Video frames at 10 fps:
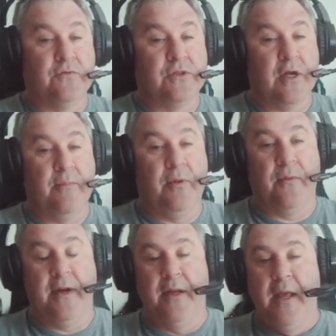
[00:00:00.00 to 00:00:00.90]
of scumble
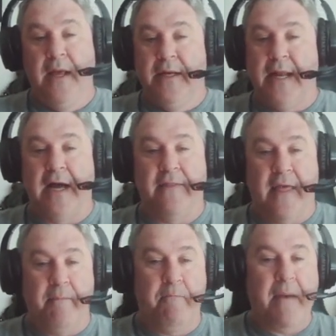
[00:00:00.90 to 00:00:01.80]
around, knock
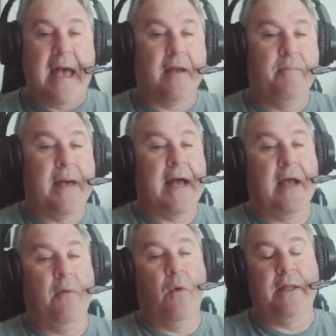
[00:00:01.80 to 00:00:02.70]
that bag back.
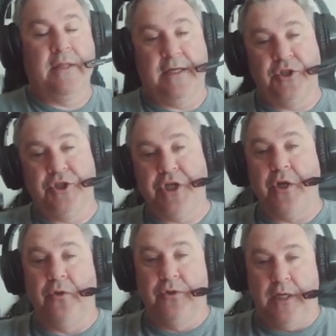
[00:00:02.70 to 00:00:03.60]
I want that
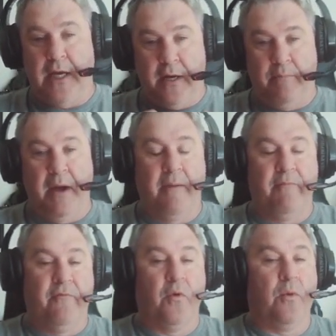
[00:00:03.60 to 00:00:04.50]
shield to kind of pop
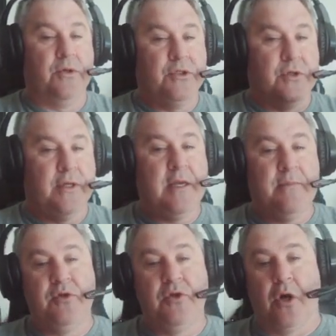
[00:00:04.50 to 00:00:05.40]
forward, so I keep
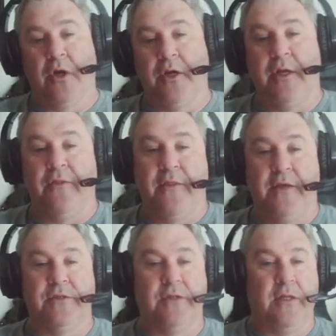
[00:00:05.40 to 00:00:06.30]
darkening
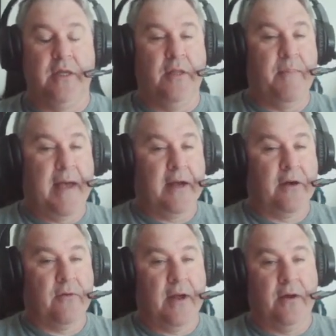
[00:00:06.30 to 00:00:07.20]
things in the
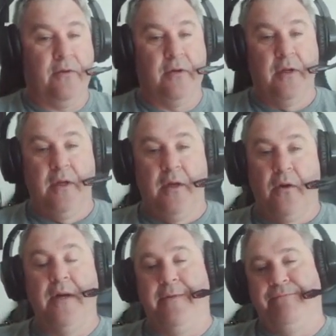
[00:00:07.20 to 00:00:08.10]
background, or
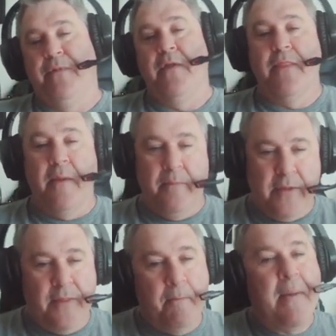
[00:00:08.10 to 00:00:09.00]
in
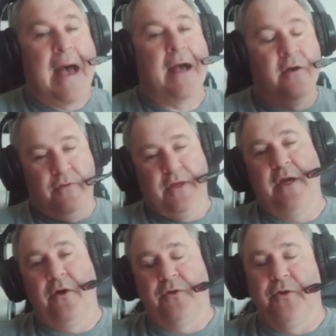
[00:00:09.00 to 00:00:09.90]
the back of the
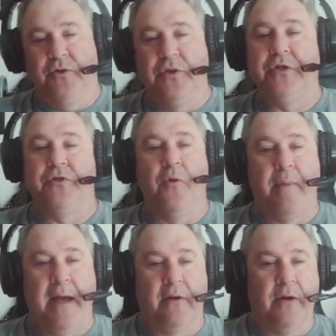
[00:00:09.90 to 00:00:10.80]
character. There is no
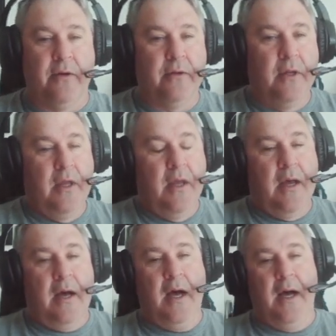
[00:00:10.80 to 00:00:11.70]

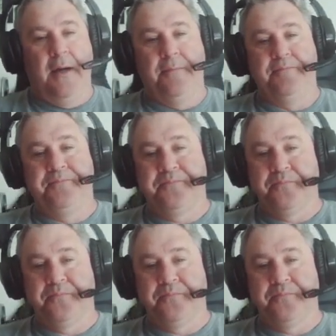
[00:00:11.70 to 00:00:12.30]
background.